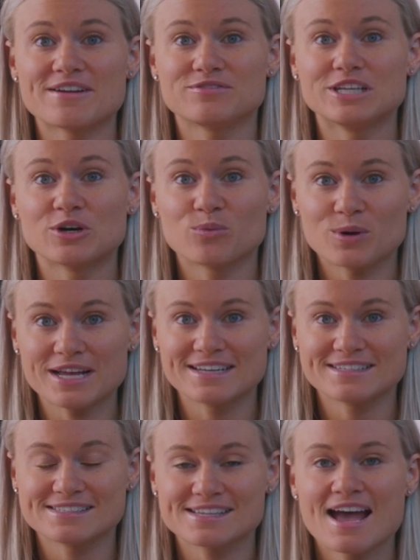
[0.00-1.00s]
Wave Neo
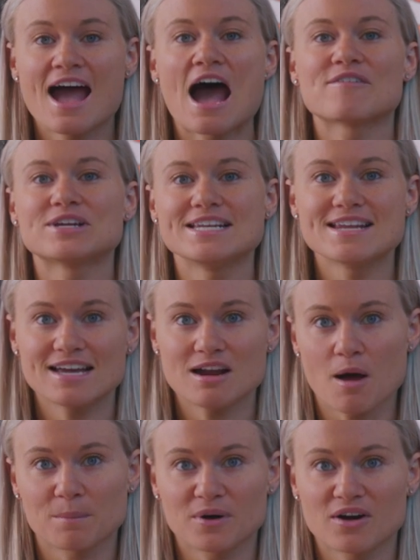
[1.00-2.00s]
Wind, have a knit
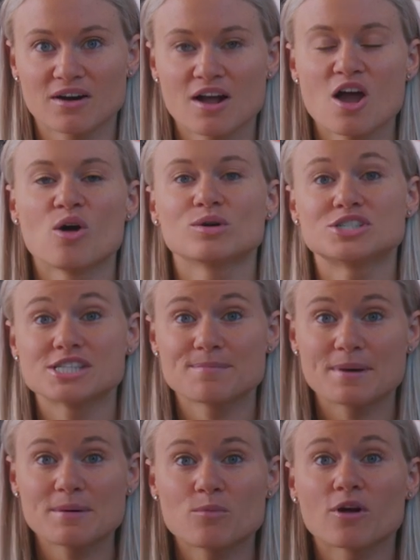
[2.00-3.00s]
upper, which is a
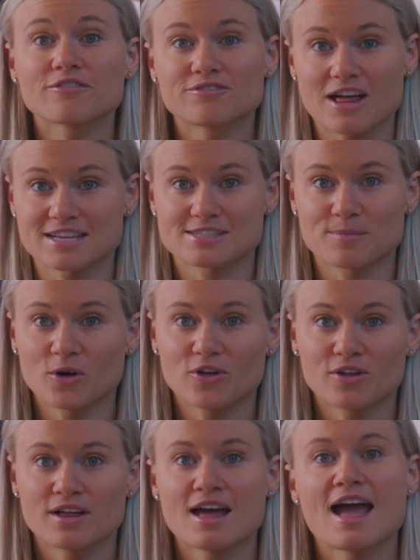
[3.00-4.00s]
bit more
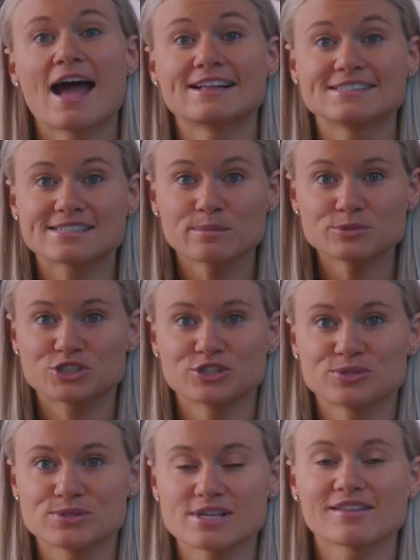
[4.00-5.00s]
flexible. And some
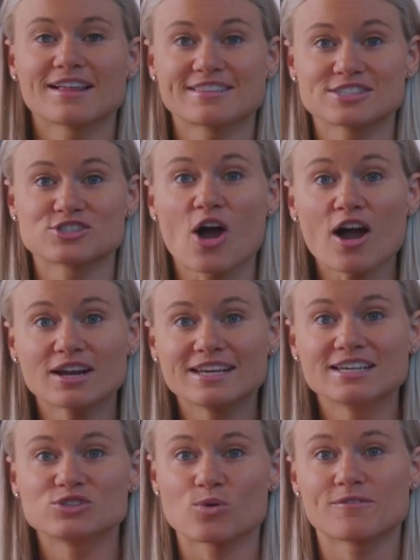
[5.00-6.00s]
shoes, like the
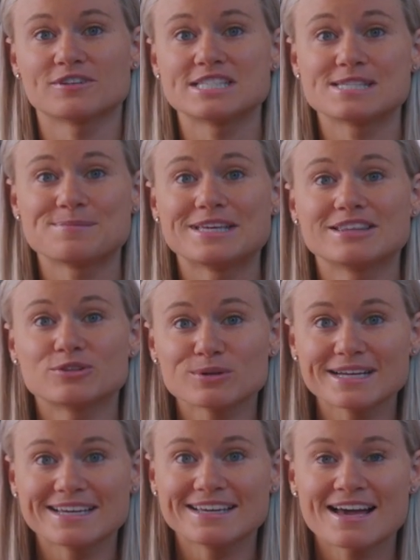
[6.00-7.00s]
Saucony Endorphin Speed
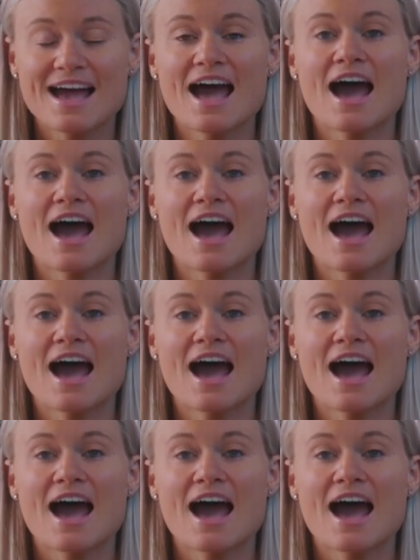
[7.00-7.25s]
3,